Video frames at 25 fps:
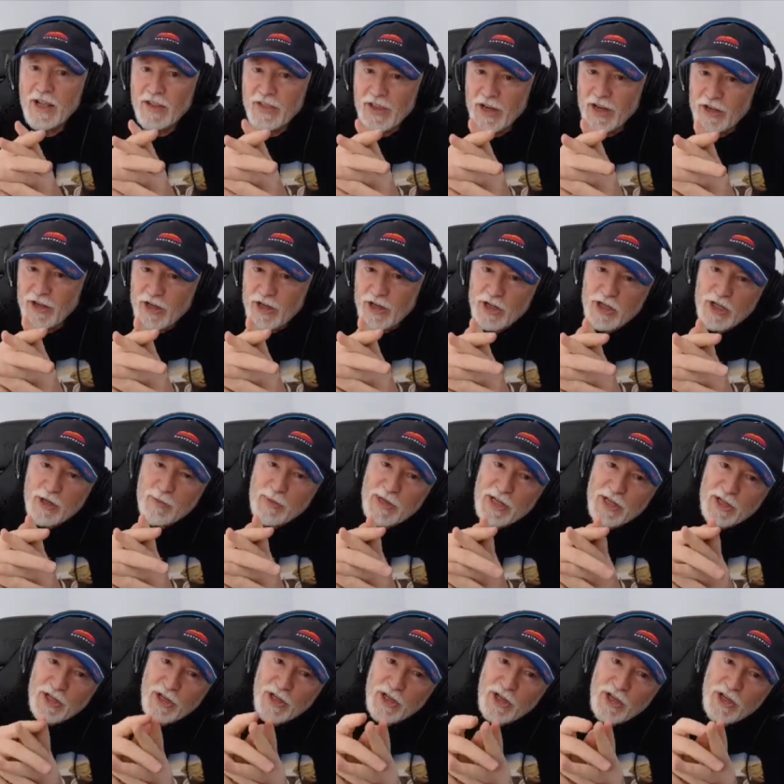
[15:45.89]
that needs to be
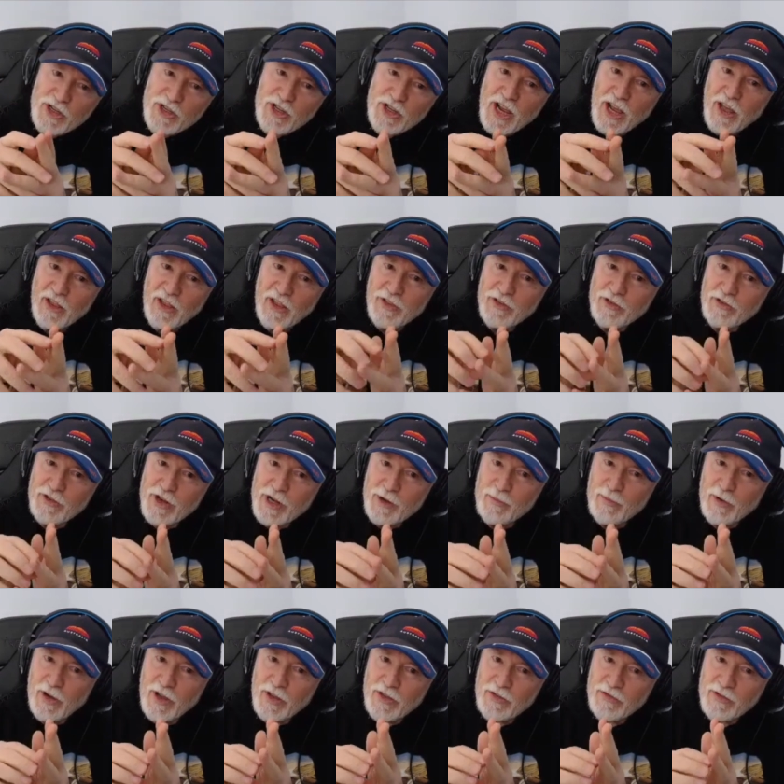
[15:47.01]
teased out thread
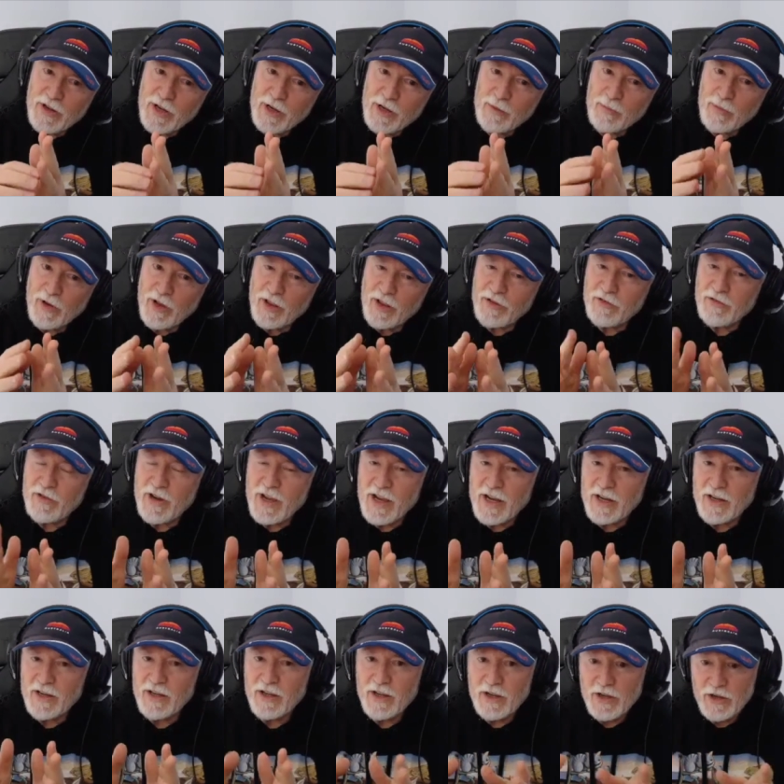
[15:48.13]
by thread by thread